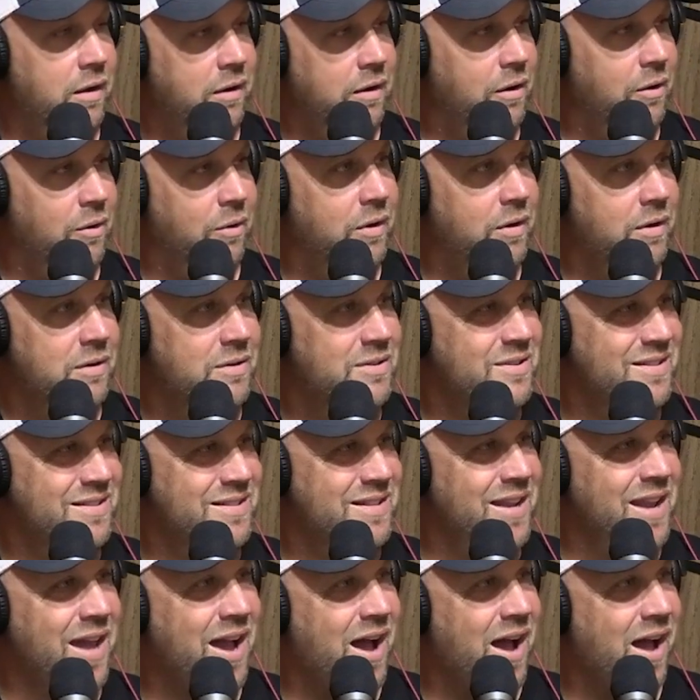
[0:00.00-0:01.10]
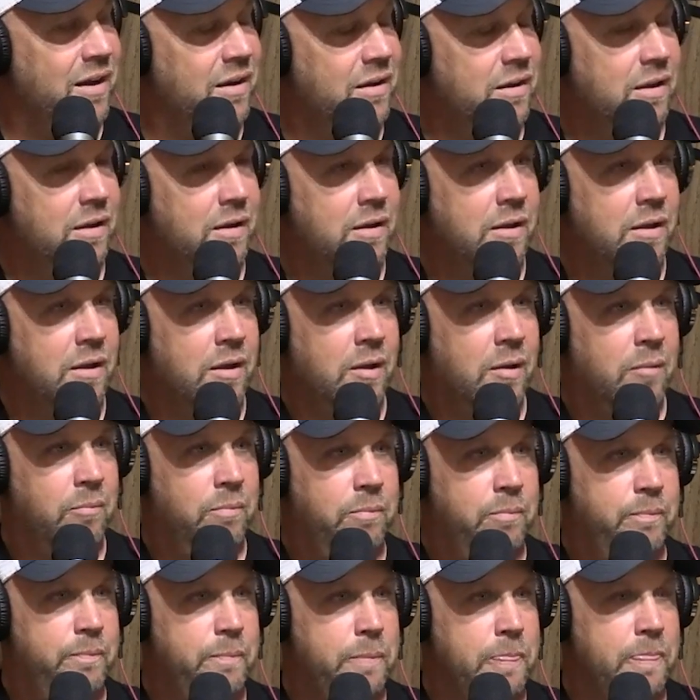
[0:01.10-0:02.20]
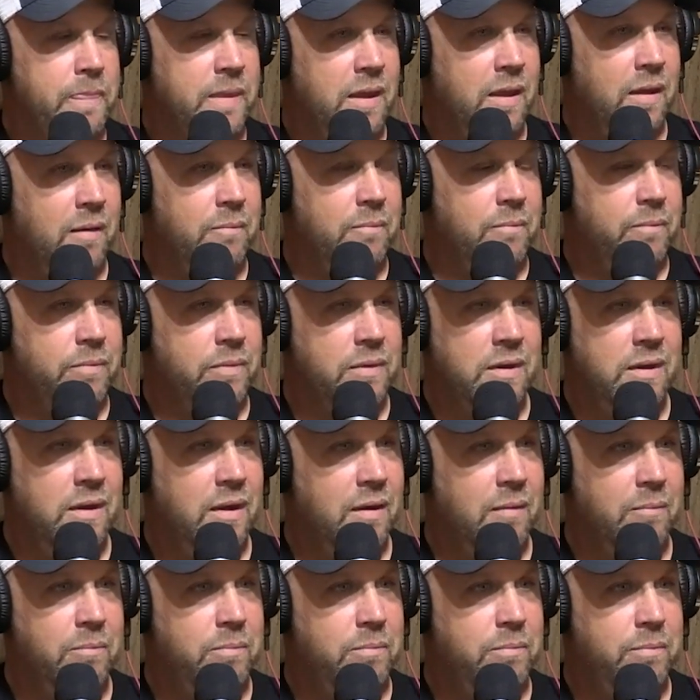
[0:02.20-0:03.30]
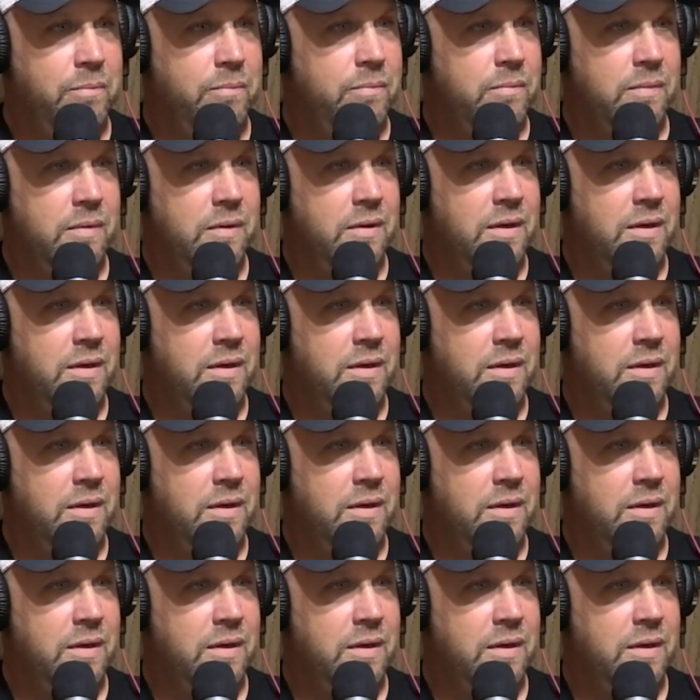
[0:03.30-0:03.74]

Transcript: It's just 100%. Not. Right. Is this mallardsmackers.com or?